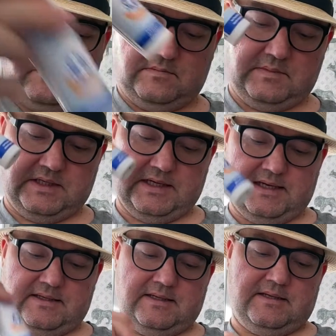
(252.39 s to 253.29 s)
the
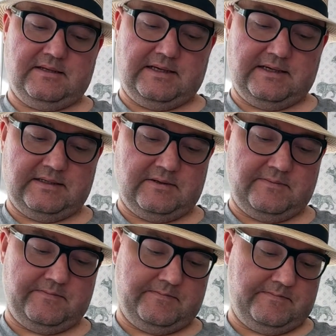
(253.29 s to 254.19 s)
hand sanitizer.
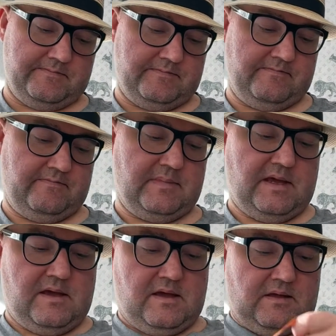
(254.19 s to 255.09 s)

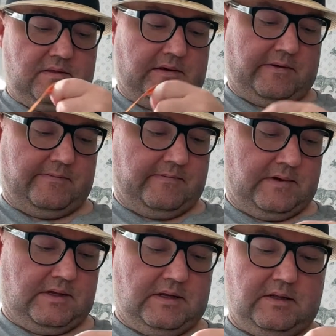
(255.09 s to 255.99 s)
There,
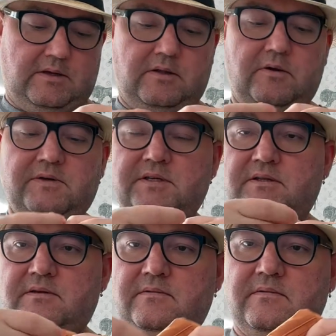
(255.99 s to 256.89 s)
and I'll close
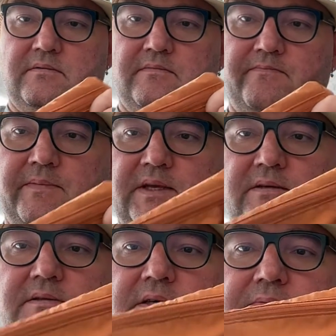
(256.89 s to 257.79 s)
it.
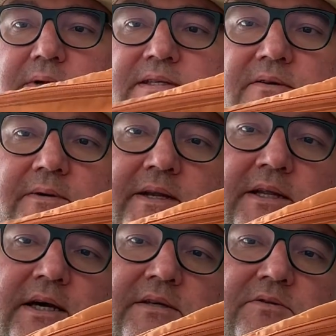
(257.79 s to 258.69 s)
Zippers are very
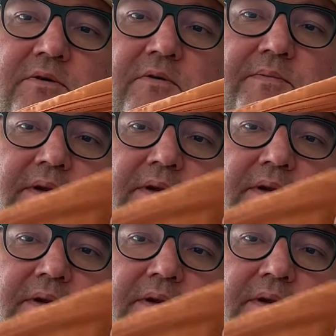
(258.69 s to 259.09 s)
nice to open